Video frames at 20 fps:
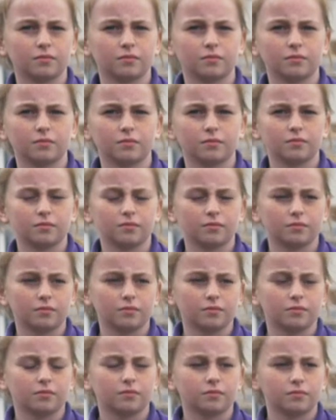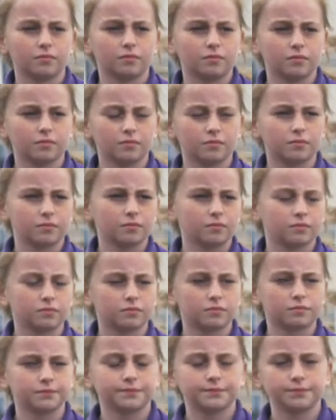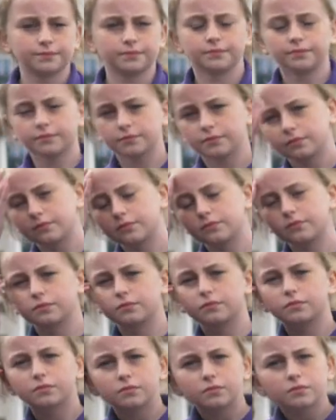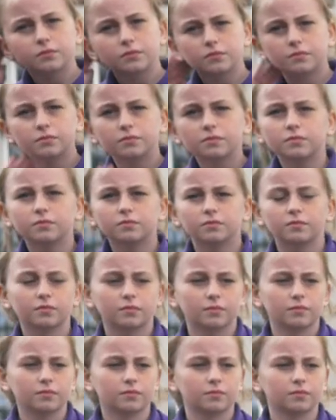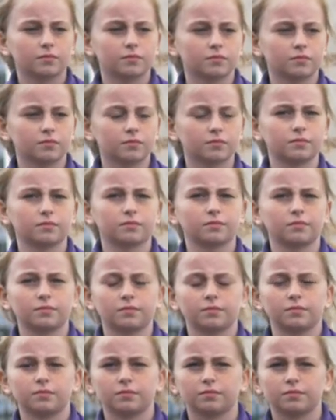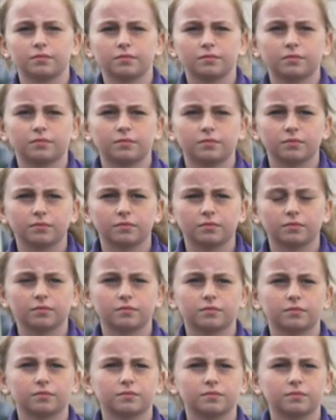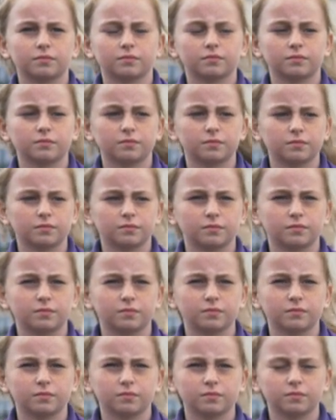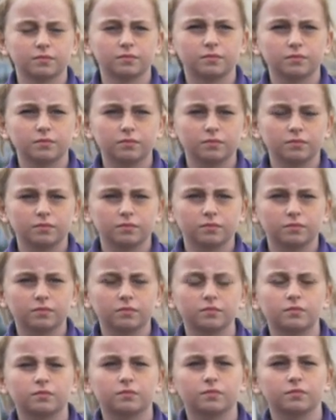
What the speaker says: This person isn't speaking.